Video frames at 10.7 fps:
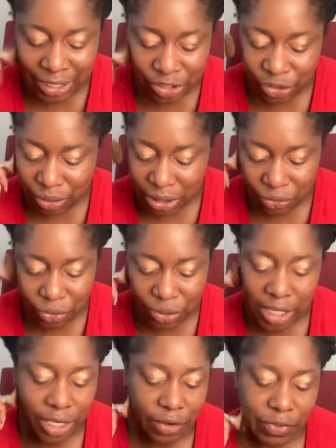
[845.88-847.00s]
She went through
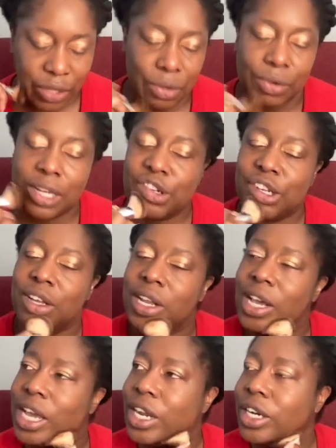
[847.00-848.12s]
the interview and she got
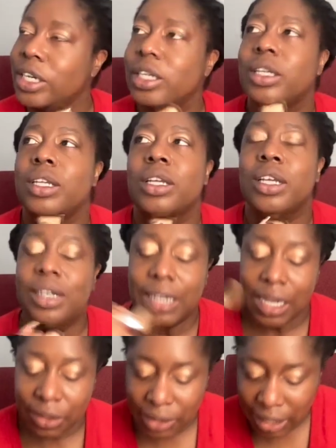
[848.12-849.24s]
hired.
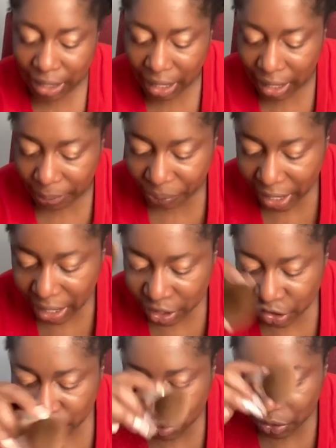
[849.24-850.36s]
Not only that, I guess
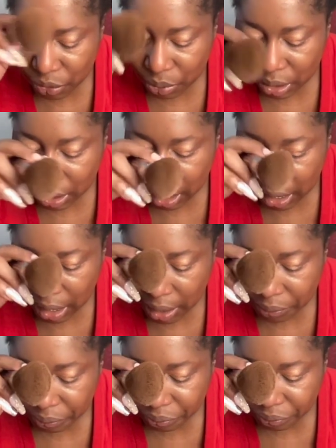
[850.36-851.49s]
she was doing like,
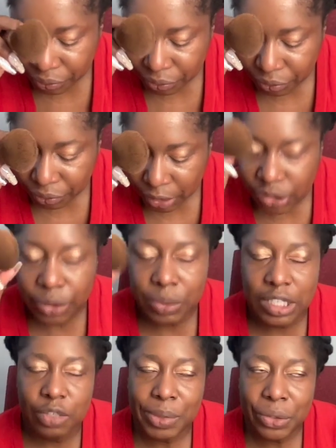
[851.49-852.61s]
she was
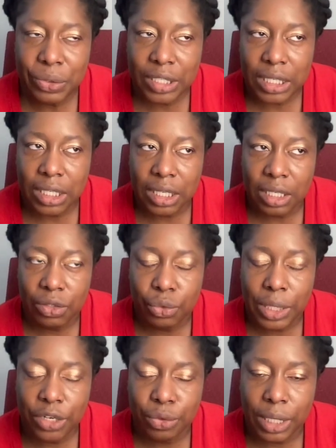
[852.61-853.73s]
exposed in
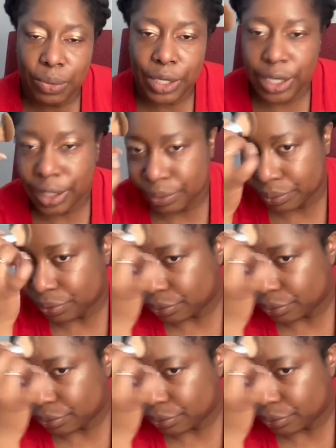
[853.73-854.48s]
twenty twenty-one.